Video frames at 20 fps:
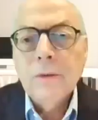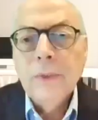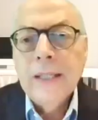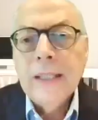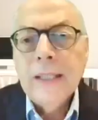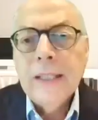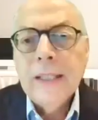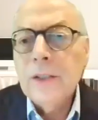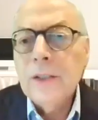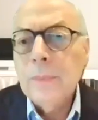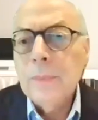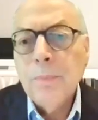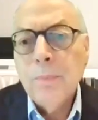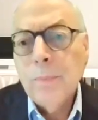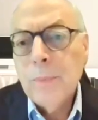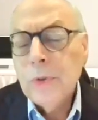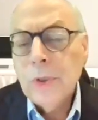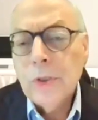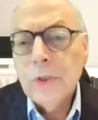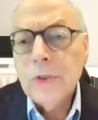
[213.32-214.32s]
really
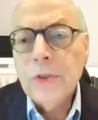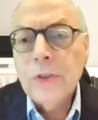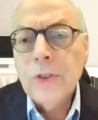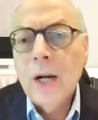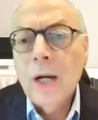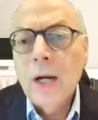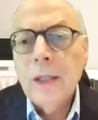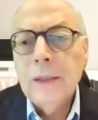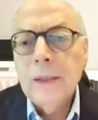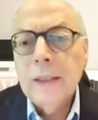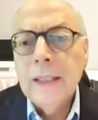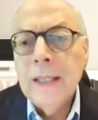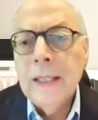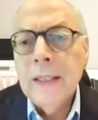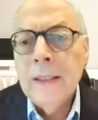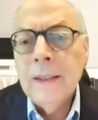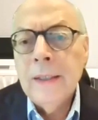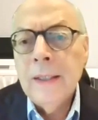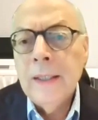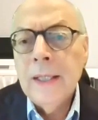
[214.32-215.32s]
should start
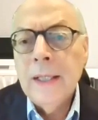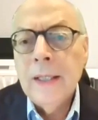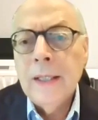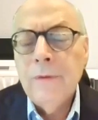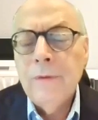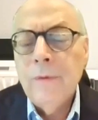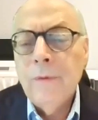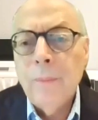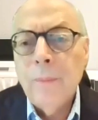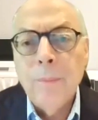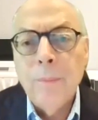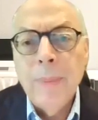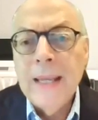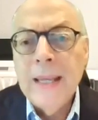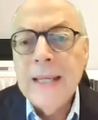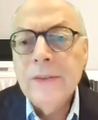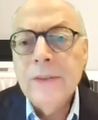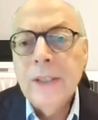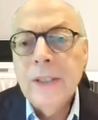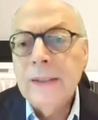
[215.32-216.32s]
in the
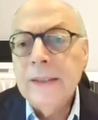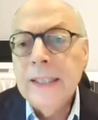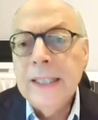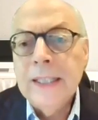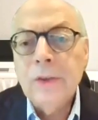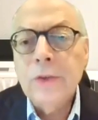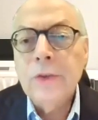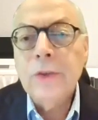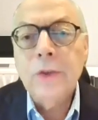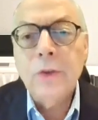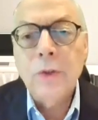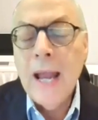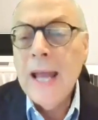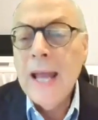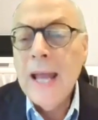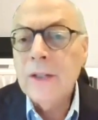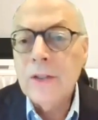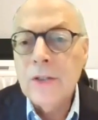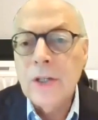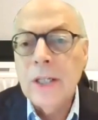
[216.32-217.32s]
basic deal
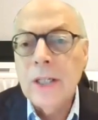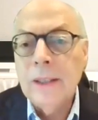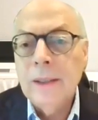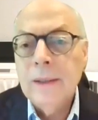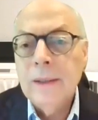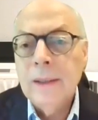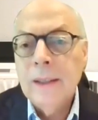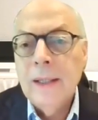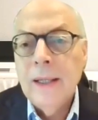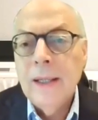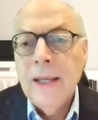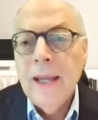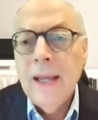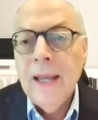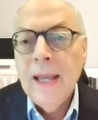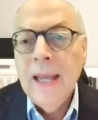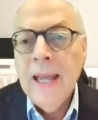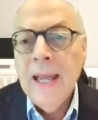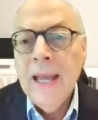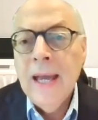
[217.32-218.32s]
strategy.
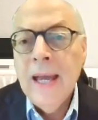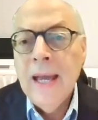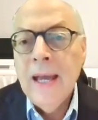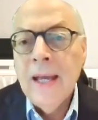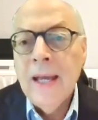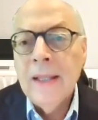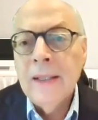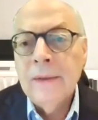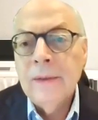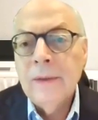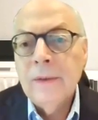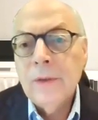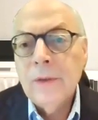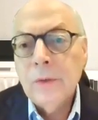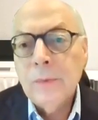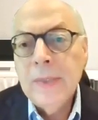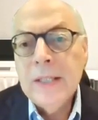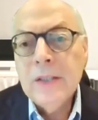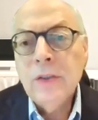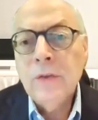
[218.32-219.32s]
And the
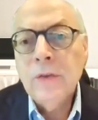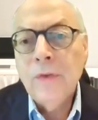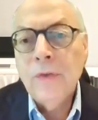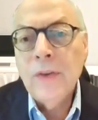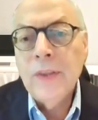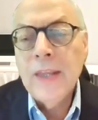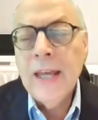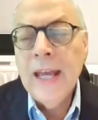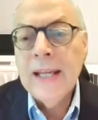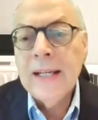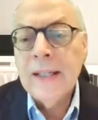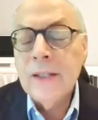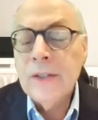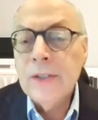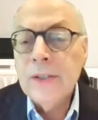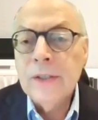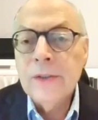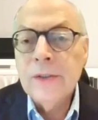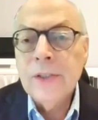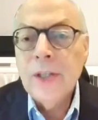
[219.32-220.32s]
reason for that
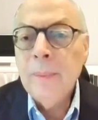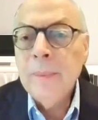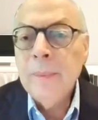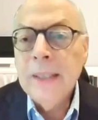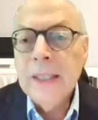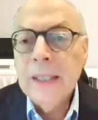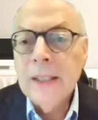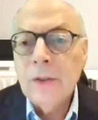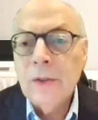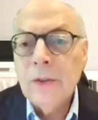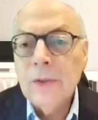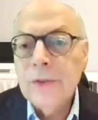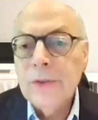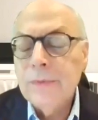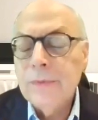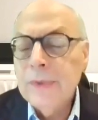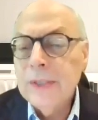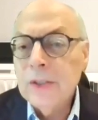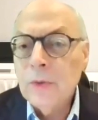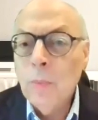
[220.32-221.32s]
is in some deals,
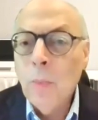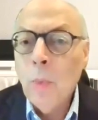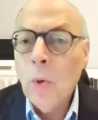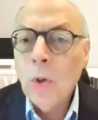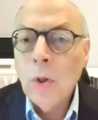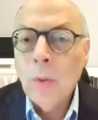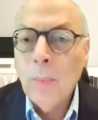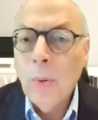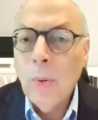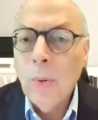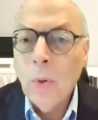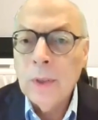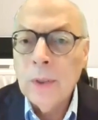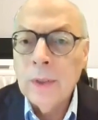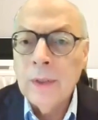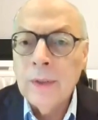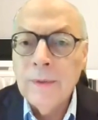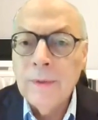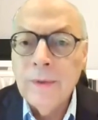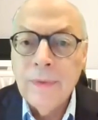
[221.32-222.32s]
it's more
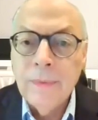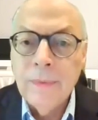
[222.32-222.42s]
important